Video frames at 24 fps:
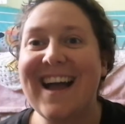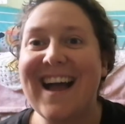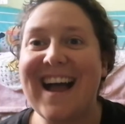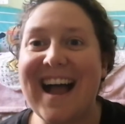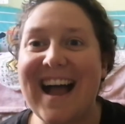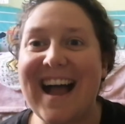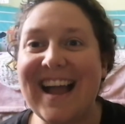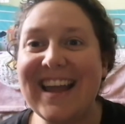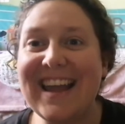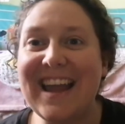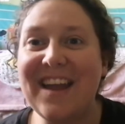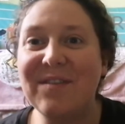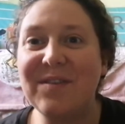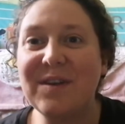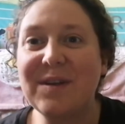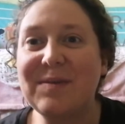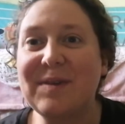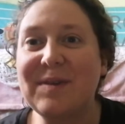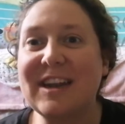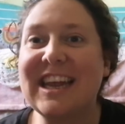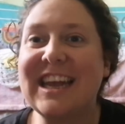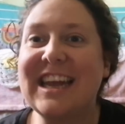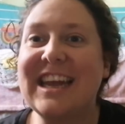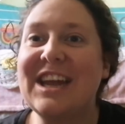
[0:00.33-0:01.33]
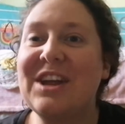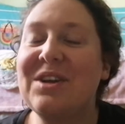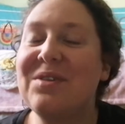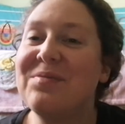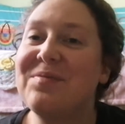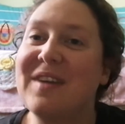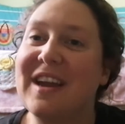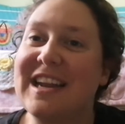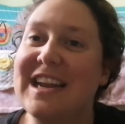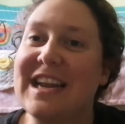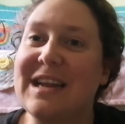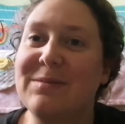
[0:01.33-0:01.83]
Hi, everybody.
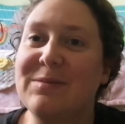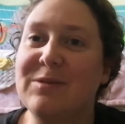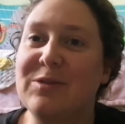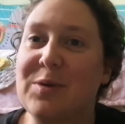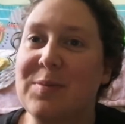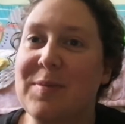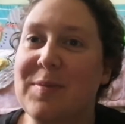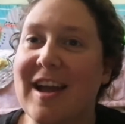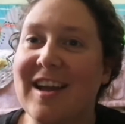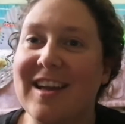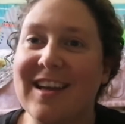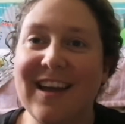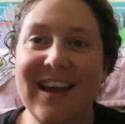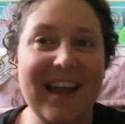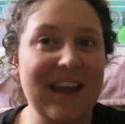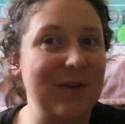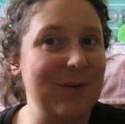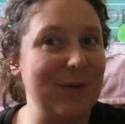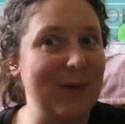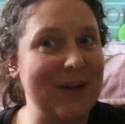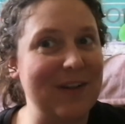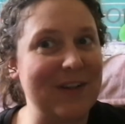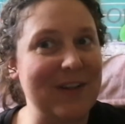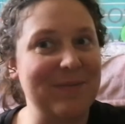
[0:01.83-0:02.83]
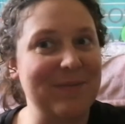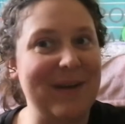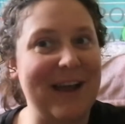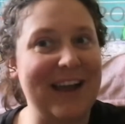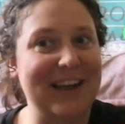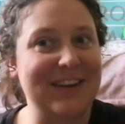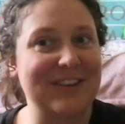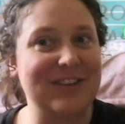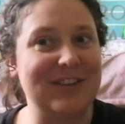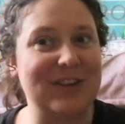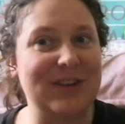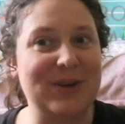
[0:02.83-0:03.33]
My name's Rebecca, and welcome
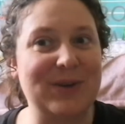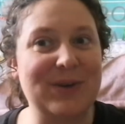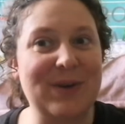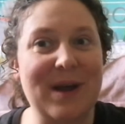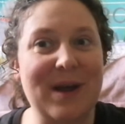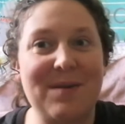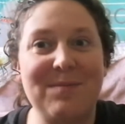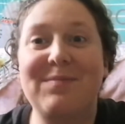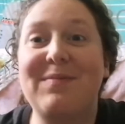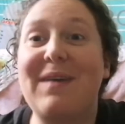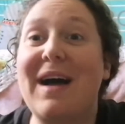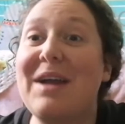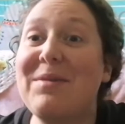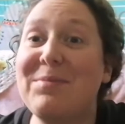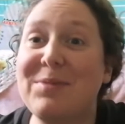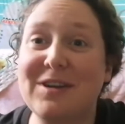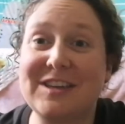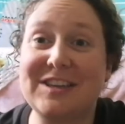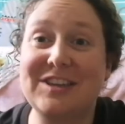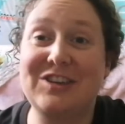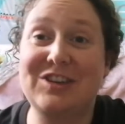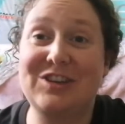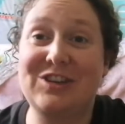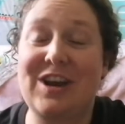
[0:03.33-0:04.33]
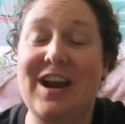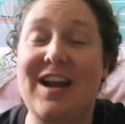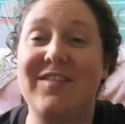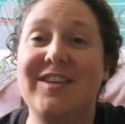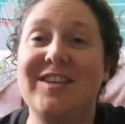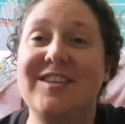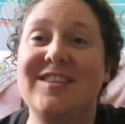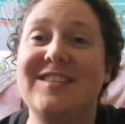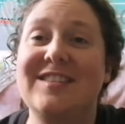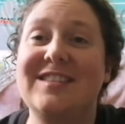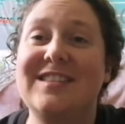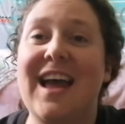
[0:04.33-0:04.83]
back to My Bookish
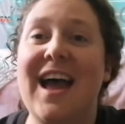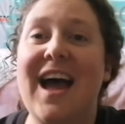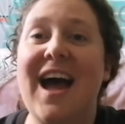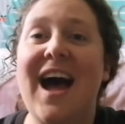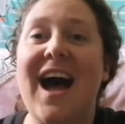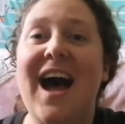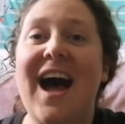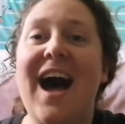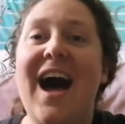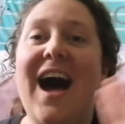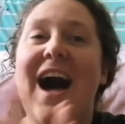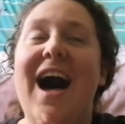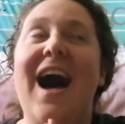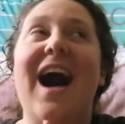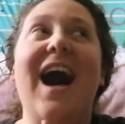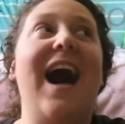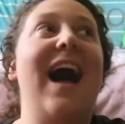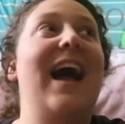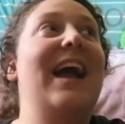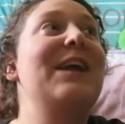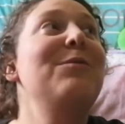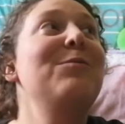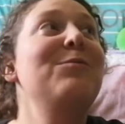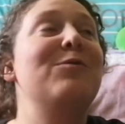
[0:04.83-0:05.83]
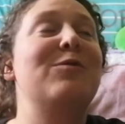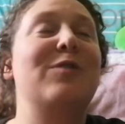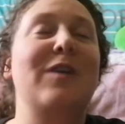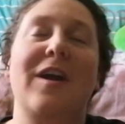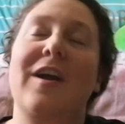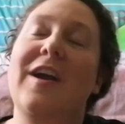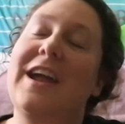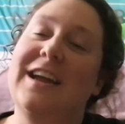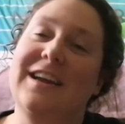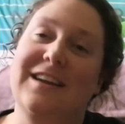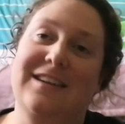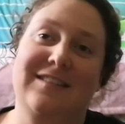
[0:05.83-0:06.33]
Travels. I am
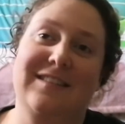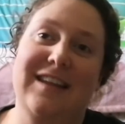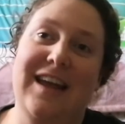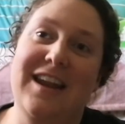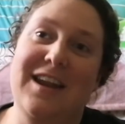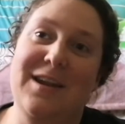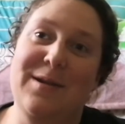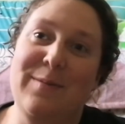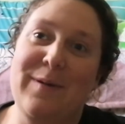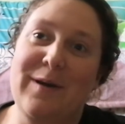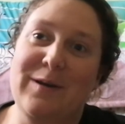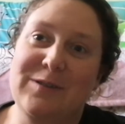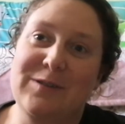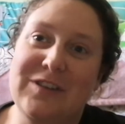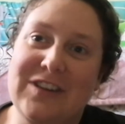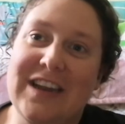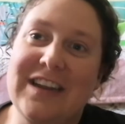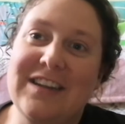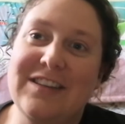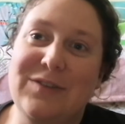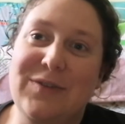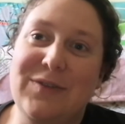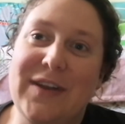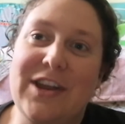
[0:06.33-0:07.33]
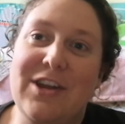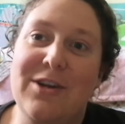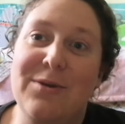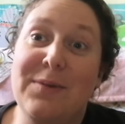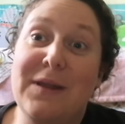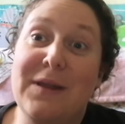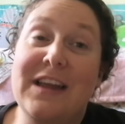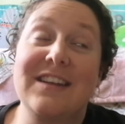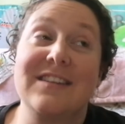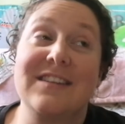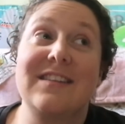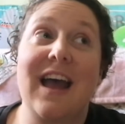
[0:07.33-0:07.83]
very excited about today's video
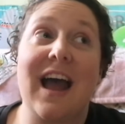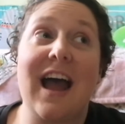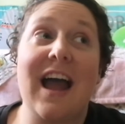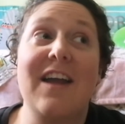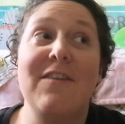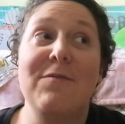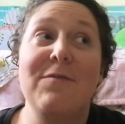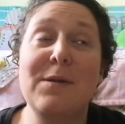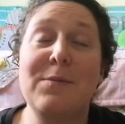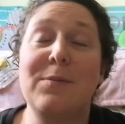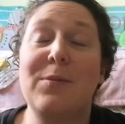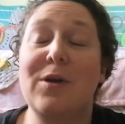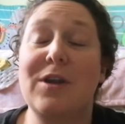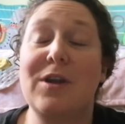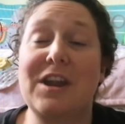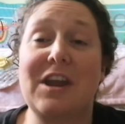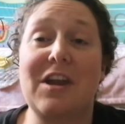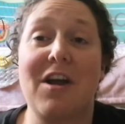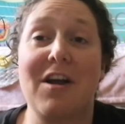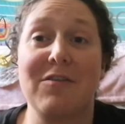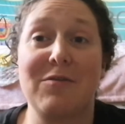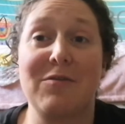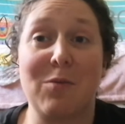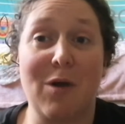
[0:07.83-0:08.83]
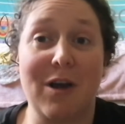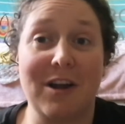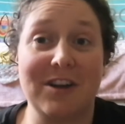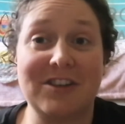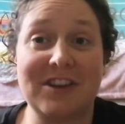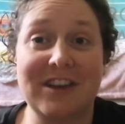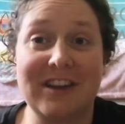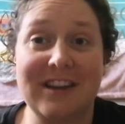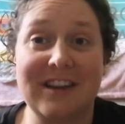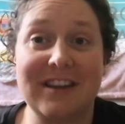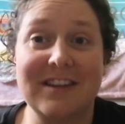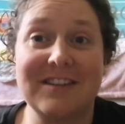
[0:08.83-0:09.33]
because I've been putting off
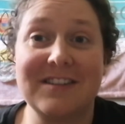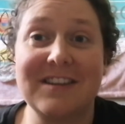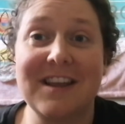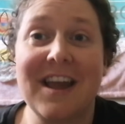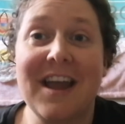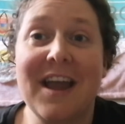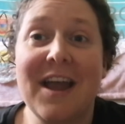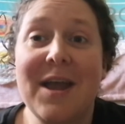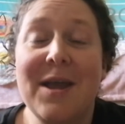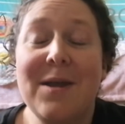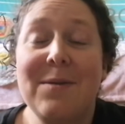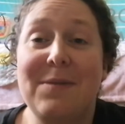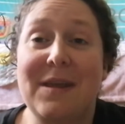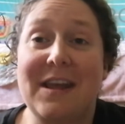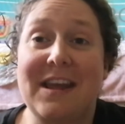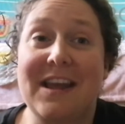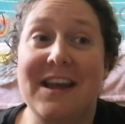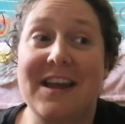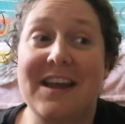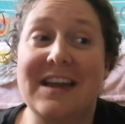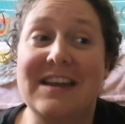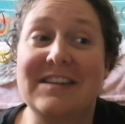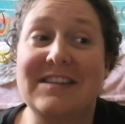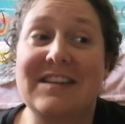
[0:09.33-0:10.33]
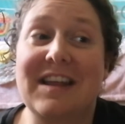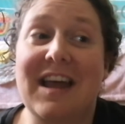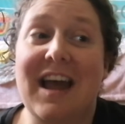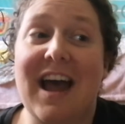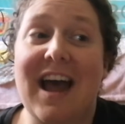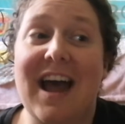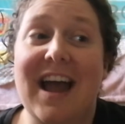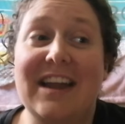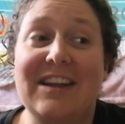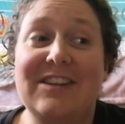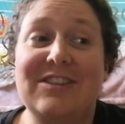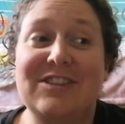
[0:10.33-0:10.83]
watching this because
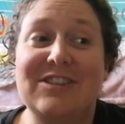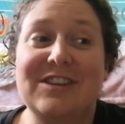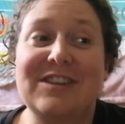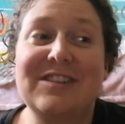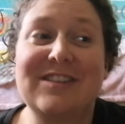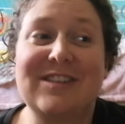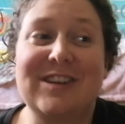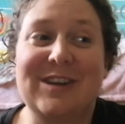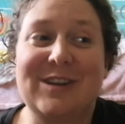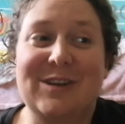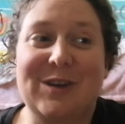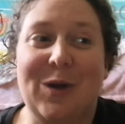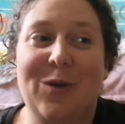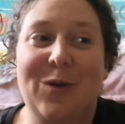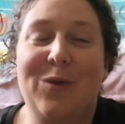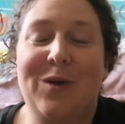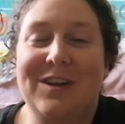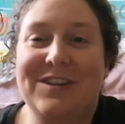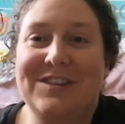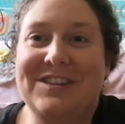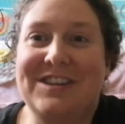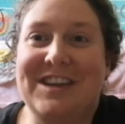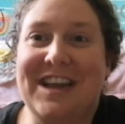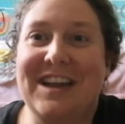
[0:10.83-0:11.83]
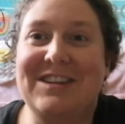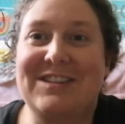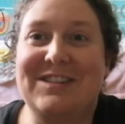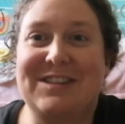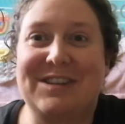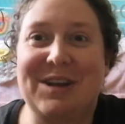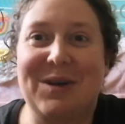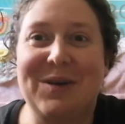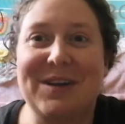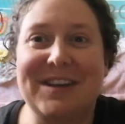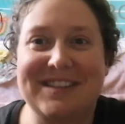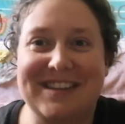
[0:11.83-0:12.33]
I just don't want to get
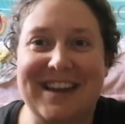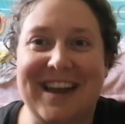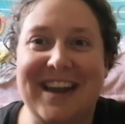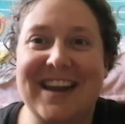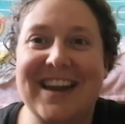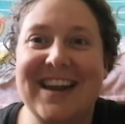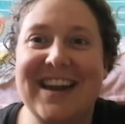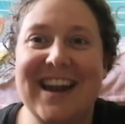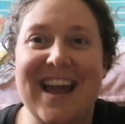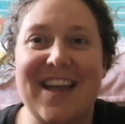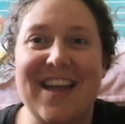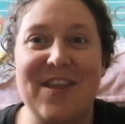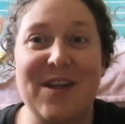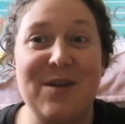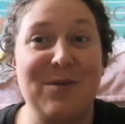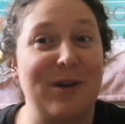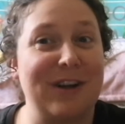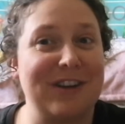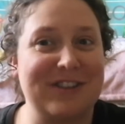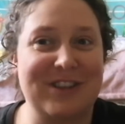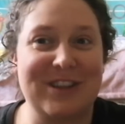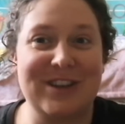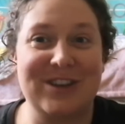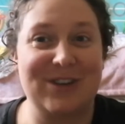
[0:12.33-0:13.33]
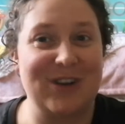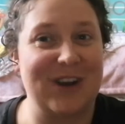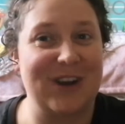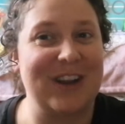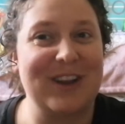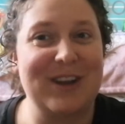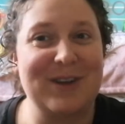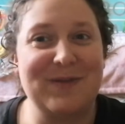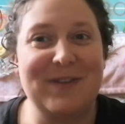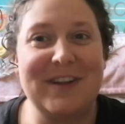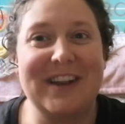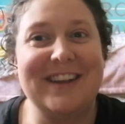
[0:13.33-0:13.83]
so excited and then watch the
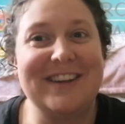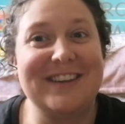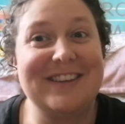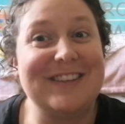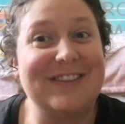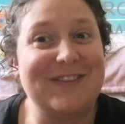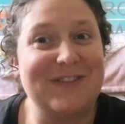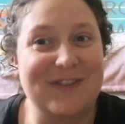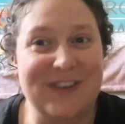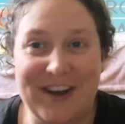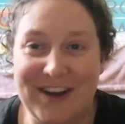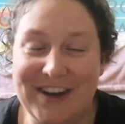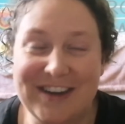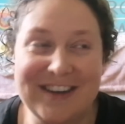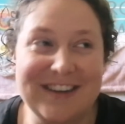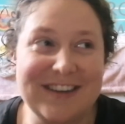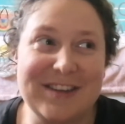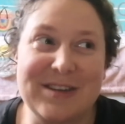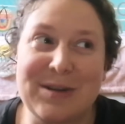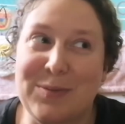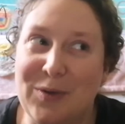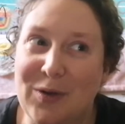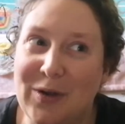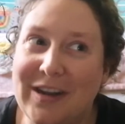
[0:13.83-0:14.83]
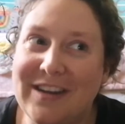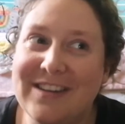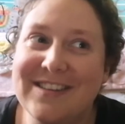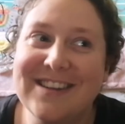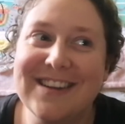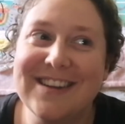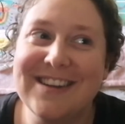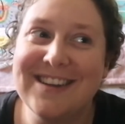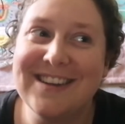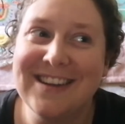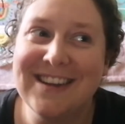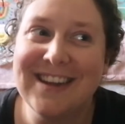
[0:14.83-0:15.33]
trailer and be very
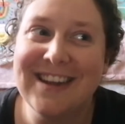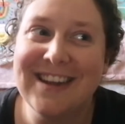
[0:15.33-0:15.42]
disappointed.